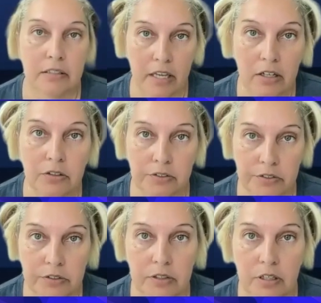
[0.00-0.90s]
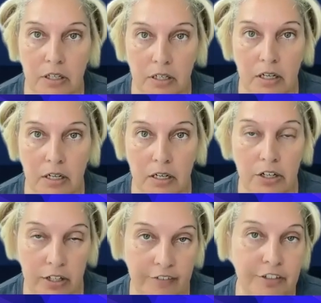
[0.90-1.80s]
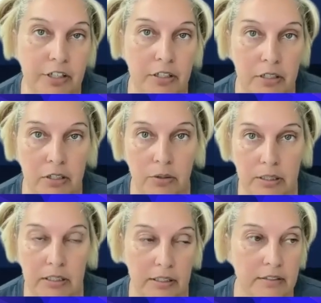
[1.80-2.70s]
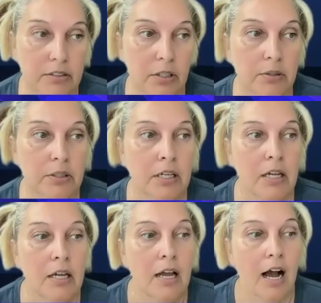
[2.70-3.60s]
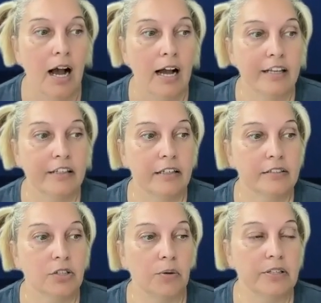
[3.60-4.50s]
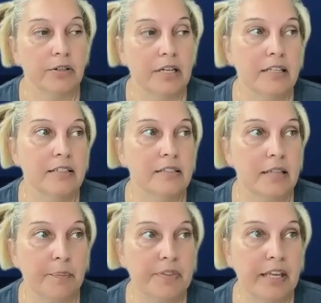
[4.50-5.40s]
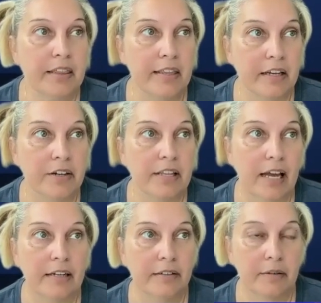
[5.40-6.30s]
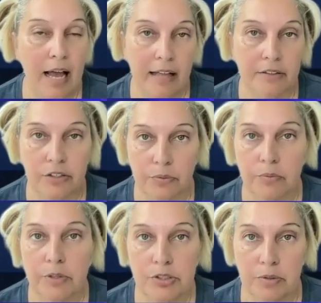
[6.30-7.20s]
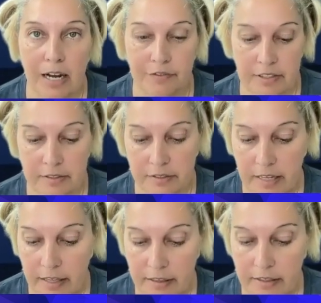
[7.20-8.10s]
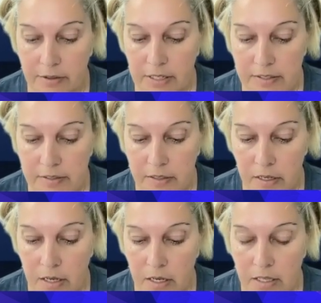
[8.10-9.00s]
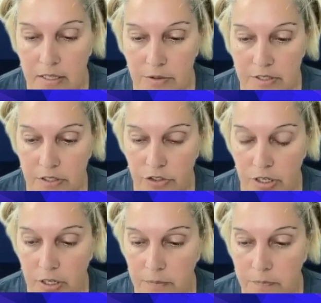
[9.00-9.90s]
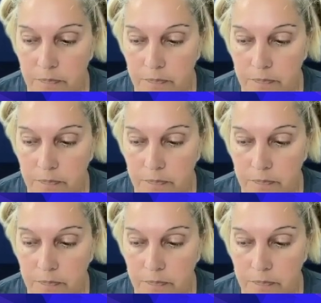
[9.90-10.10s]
kills her lover, or Callisto. So there is something there that we do have to say that there is such a